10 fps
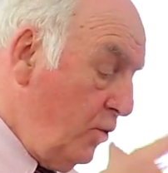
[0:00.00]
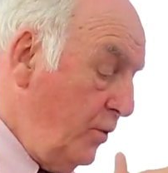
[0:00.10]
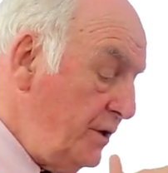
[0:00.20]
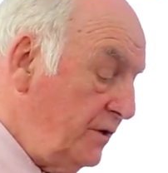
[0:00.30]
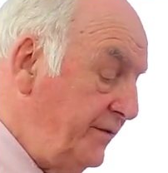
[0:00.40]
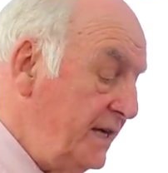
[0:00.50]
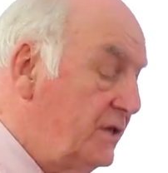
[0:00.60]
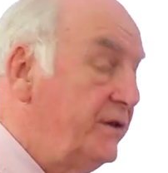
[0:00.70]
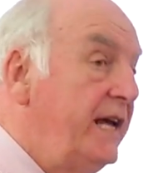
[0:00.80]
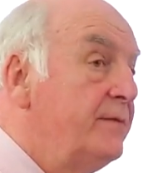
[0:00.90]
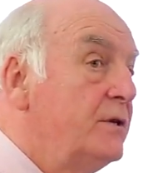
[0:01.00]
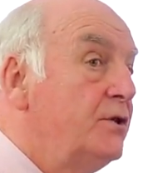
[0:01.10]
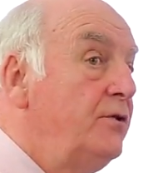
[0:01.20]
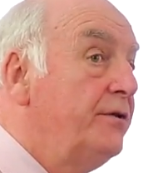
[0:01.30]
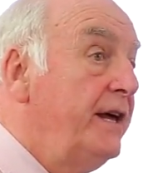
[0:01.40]
which of these statements
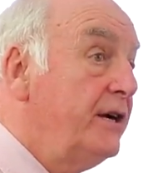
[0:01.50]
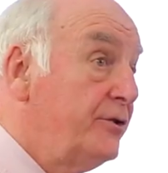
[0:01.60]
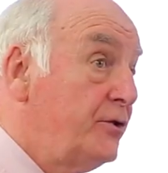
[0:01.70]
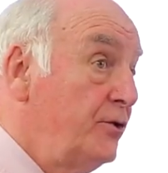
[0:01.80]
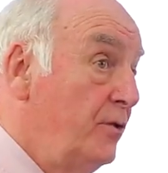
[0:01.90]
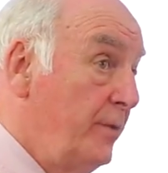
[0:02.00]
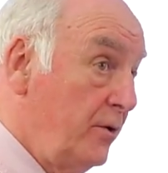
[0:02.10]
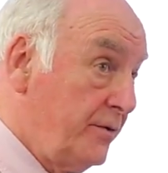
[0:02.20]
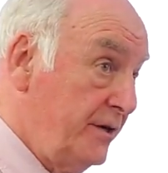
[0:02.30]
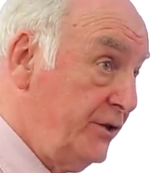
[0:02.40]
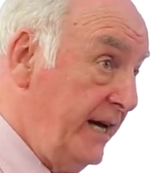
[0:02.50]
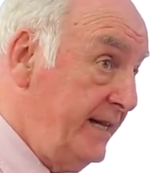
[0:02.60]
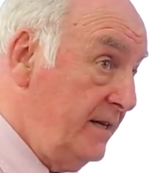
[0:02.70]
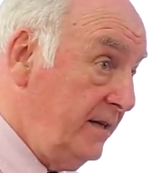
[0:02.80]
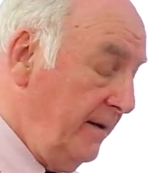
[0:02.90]
do you think are true about
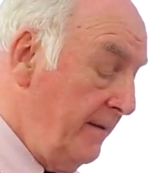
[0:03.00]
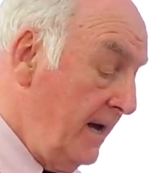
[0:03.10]
Christianity?